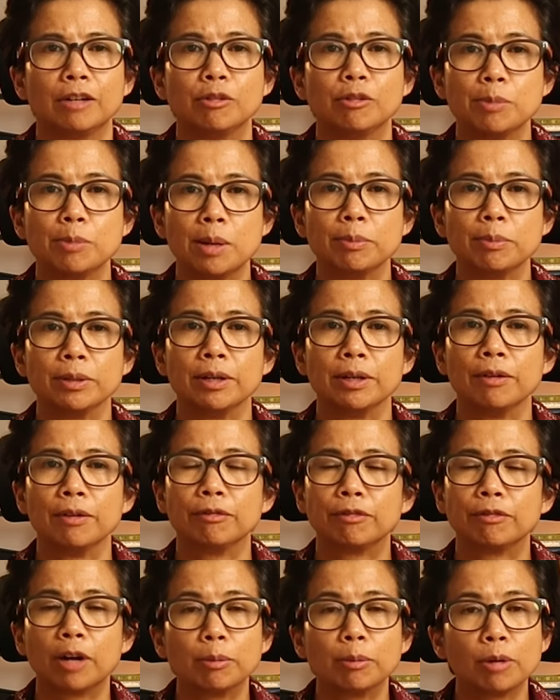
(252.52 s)
Remember,
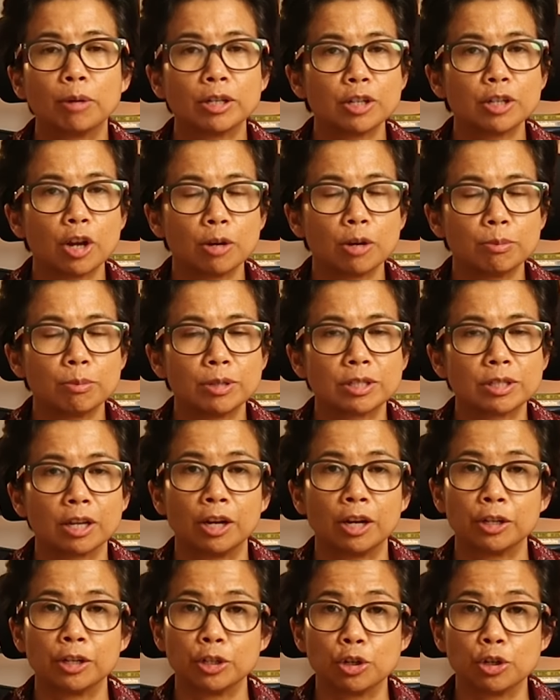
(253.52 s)
fibroadenomas
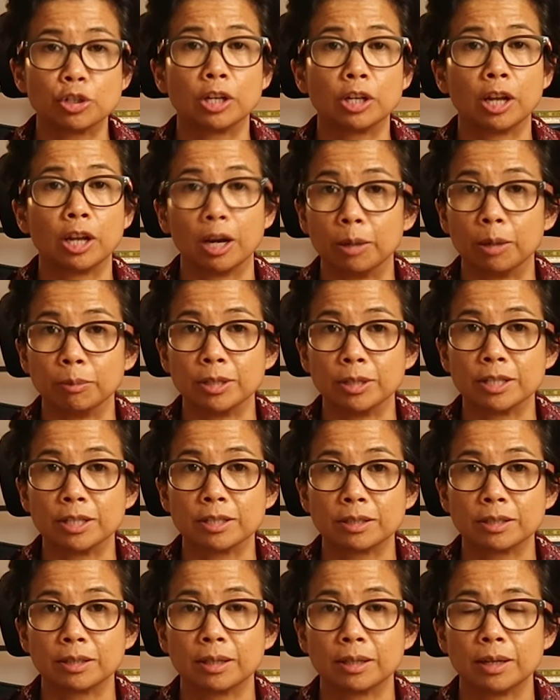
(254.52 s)
are usually
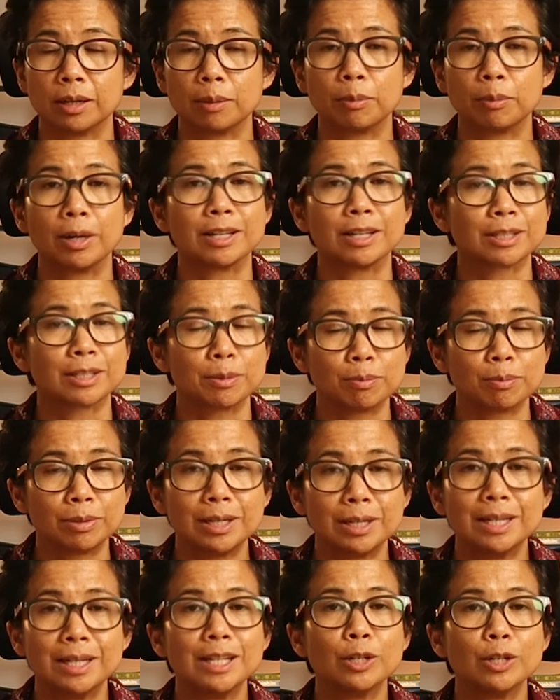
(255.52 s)
harmless, but it's
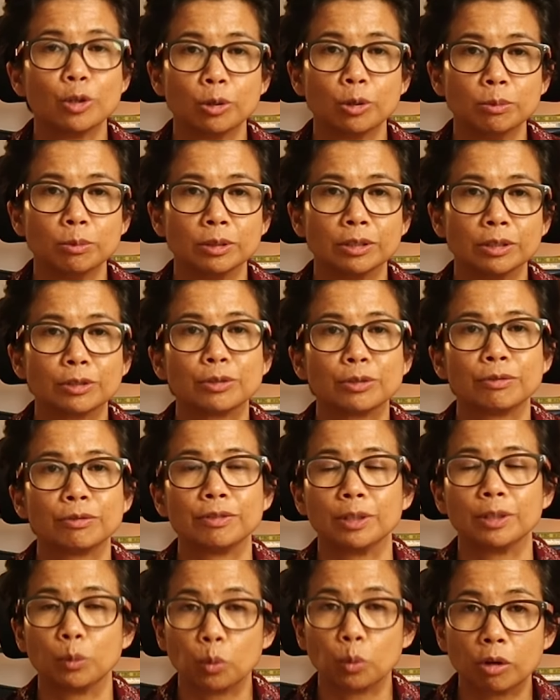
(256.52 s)
completely normal to
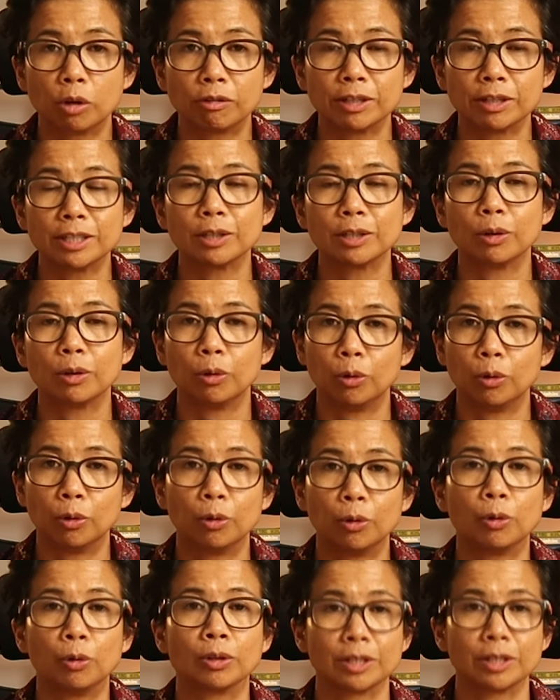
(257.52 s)
feel worried
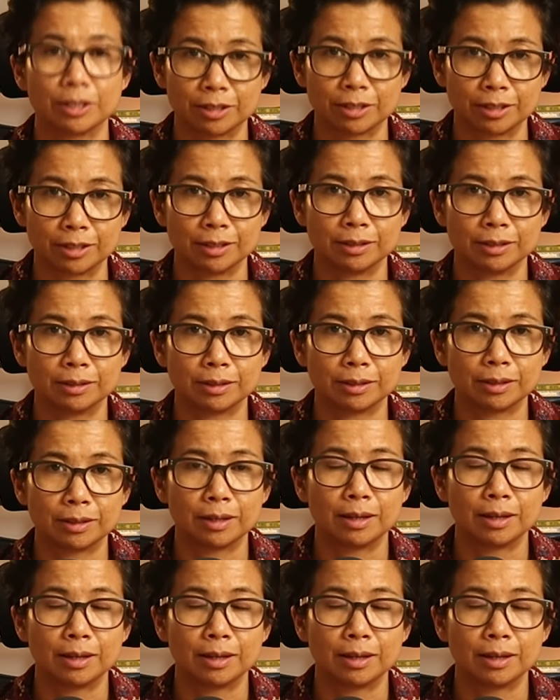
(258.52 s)
or concerned.